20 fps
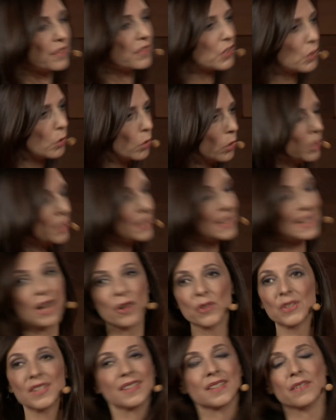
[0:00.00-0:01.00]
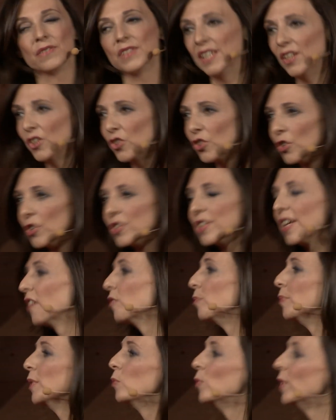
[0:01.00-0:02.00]
of schools, thousands of teachers
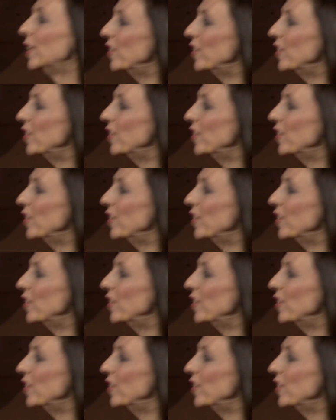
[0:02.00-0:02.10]
have been